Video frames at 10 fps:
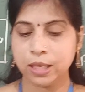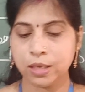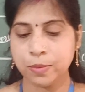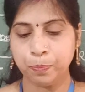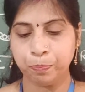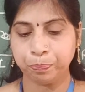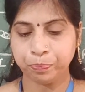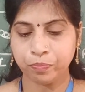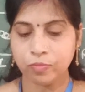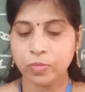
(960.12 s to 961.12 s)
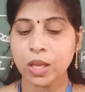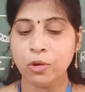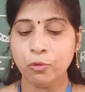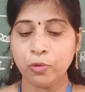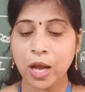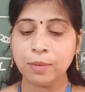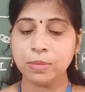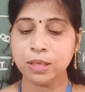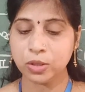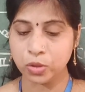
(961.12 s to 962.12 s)
here.
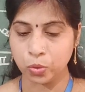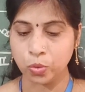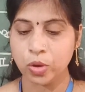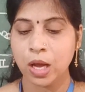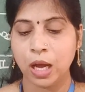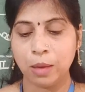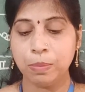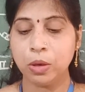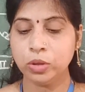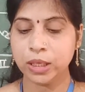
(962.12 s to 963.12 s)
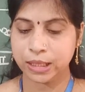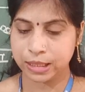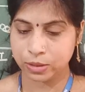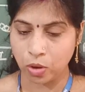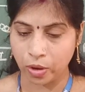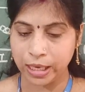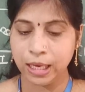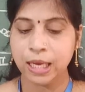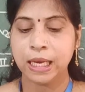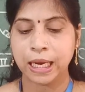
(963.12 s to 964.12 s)
Farmers know about the
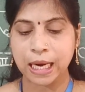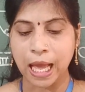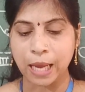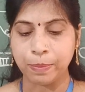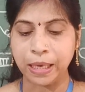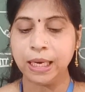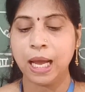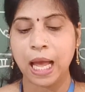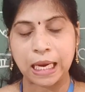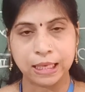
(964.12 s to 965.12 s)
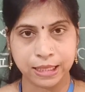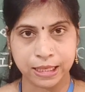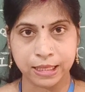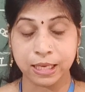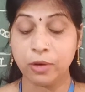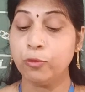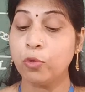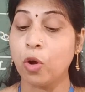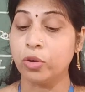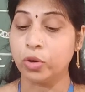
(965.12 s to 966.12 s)
soil, climate and season
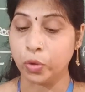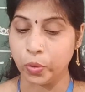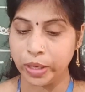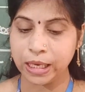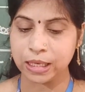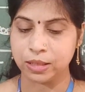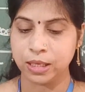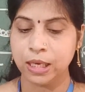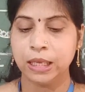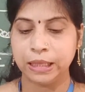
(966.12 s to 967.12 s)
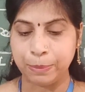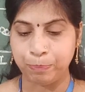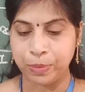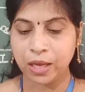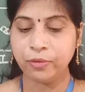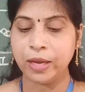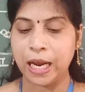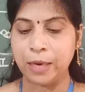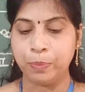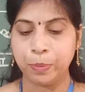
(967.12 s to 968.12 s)
for growing it. They plough
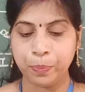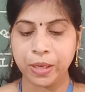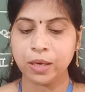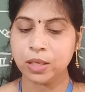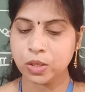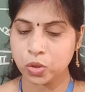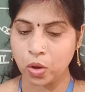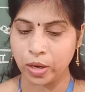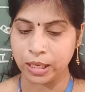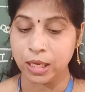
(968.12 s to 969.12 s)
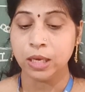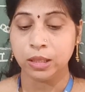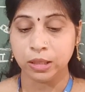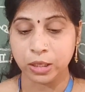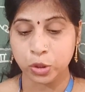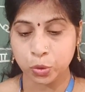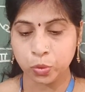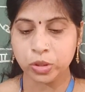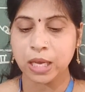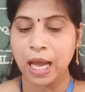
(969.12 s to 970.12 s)
and prepare the soil. They
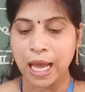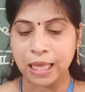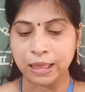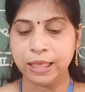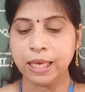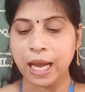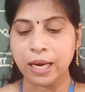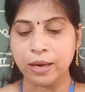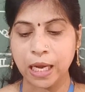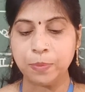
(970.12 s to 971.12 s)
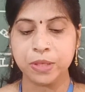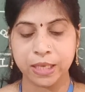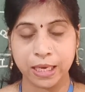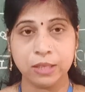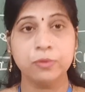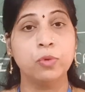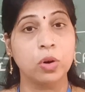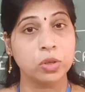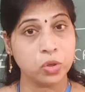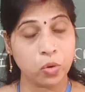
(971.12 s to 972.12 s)
choose healthy and ripe seeds
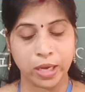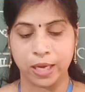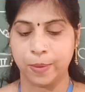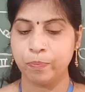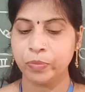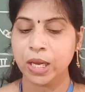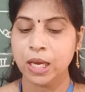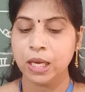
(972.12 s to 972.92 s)
for sowing.